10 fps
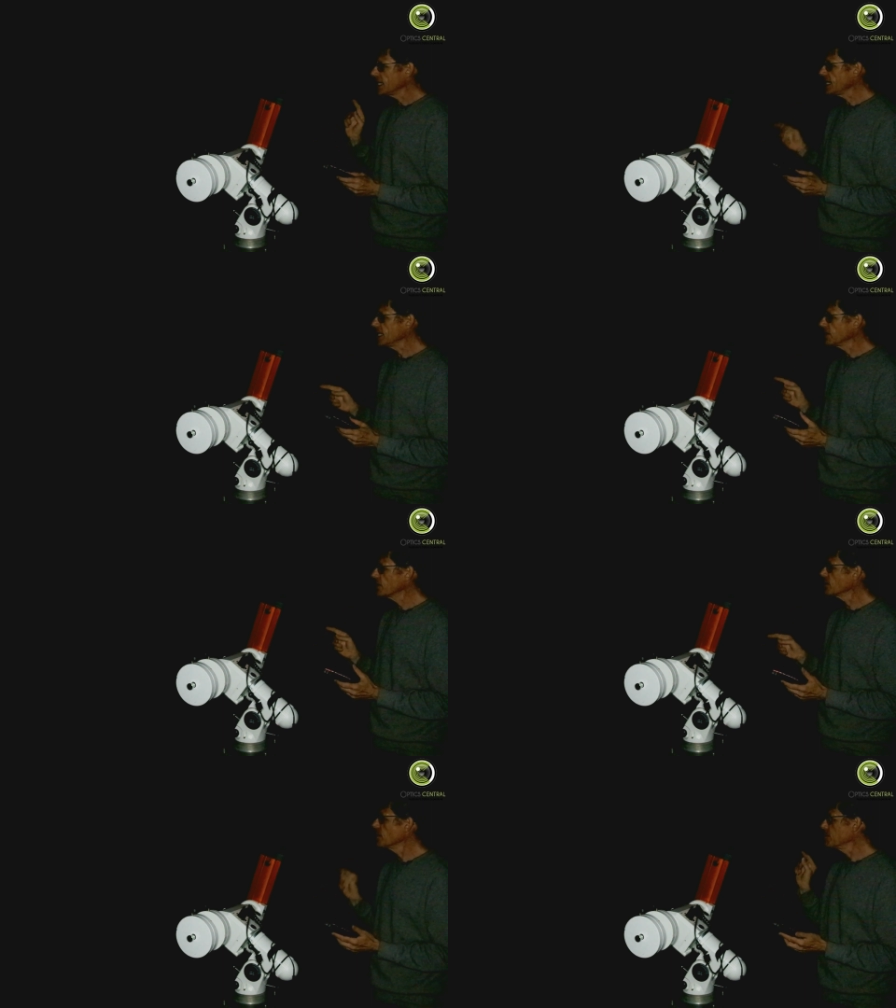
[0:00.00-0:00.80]

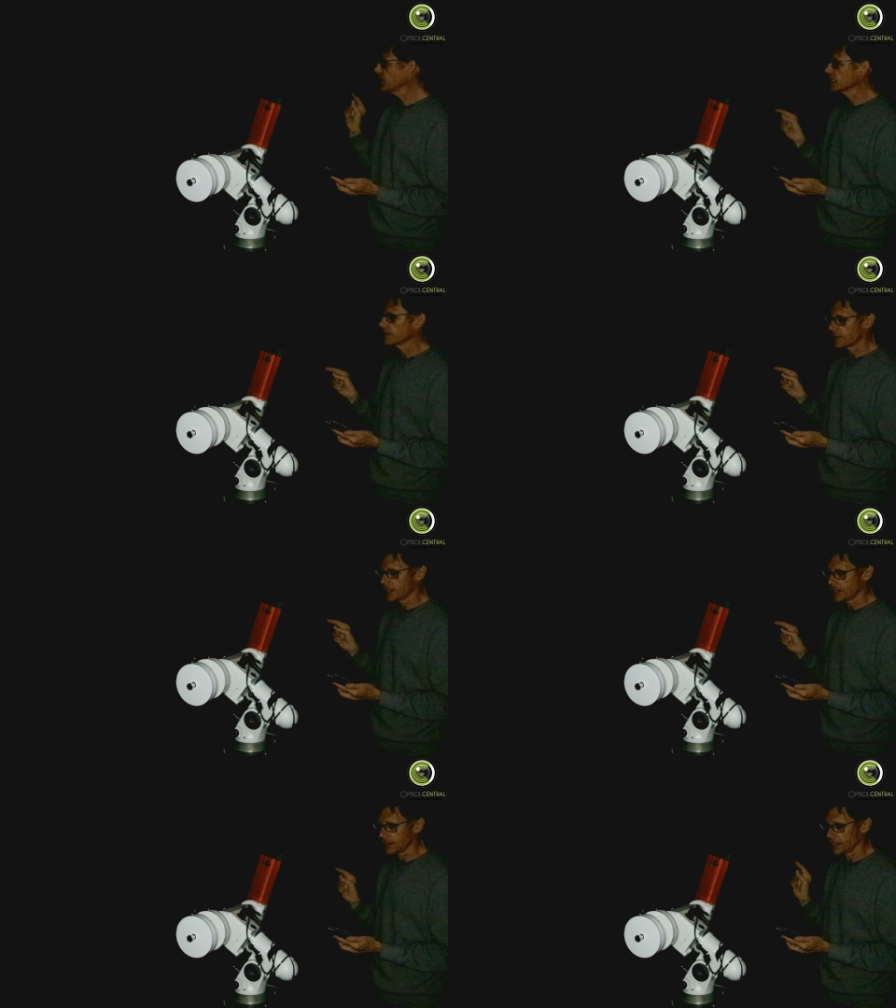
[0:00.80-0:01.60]
in the middle of
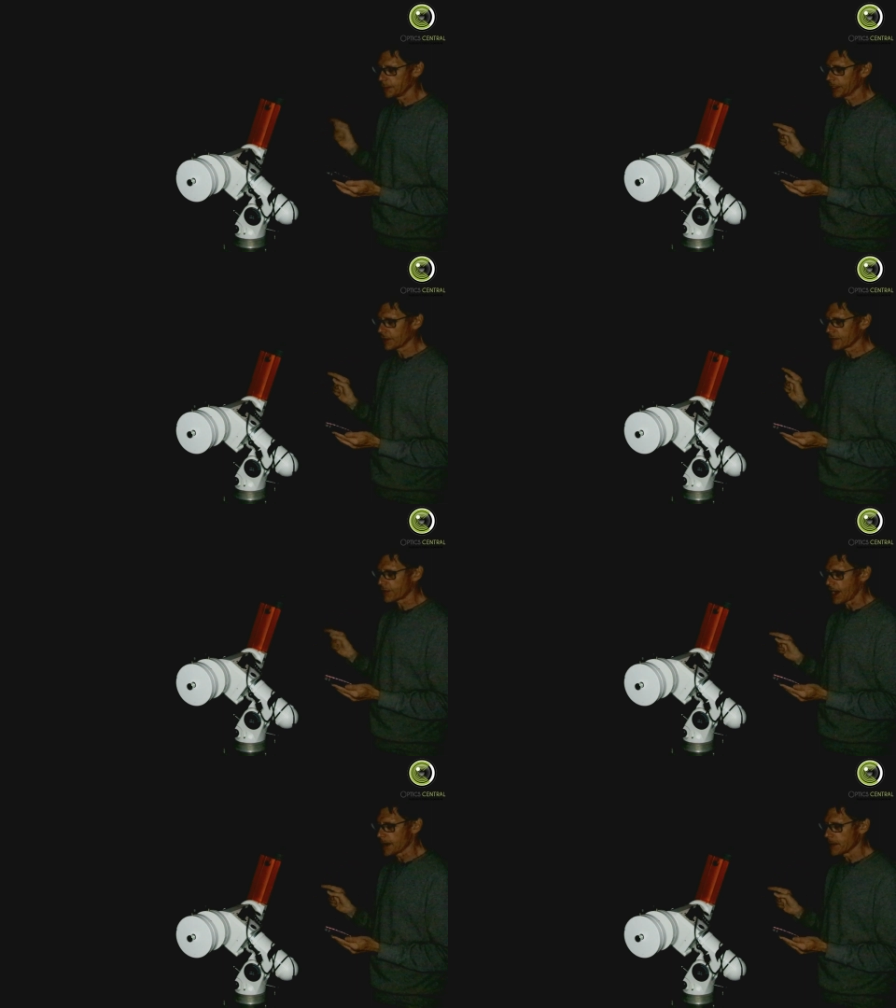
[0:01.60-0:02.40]
the, in the, middle of the
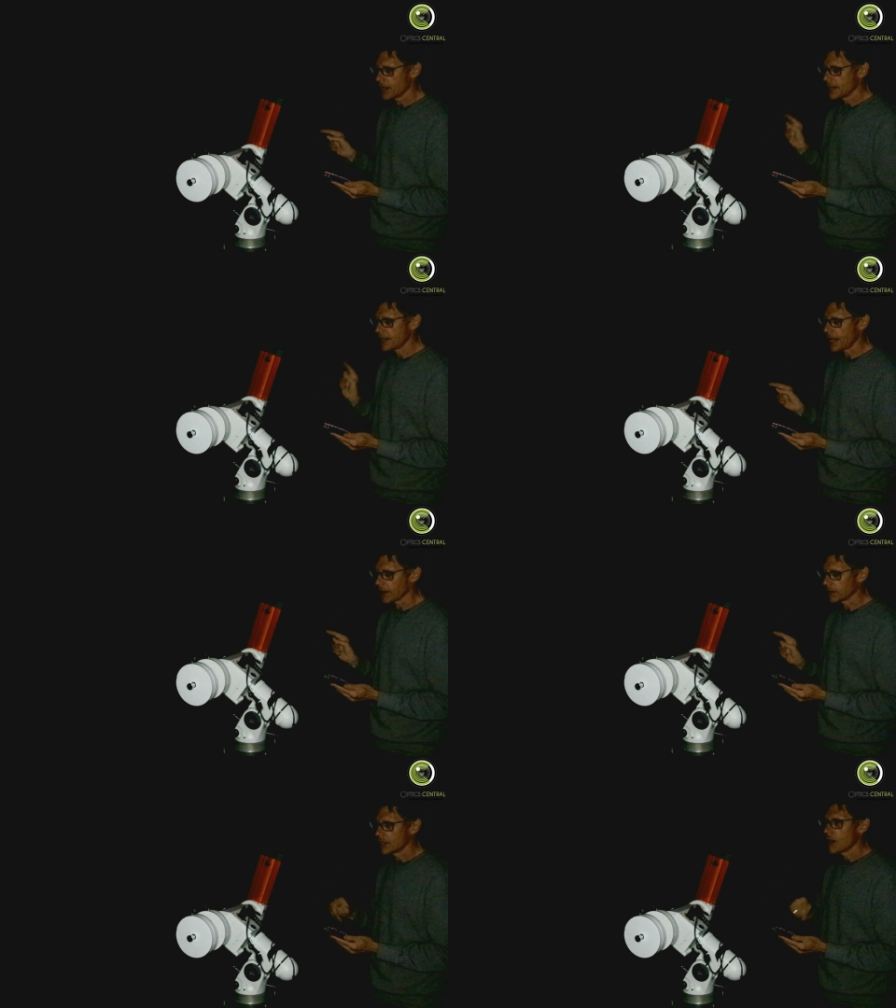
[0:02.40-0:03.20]
frame. Now,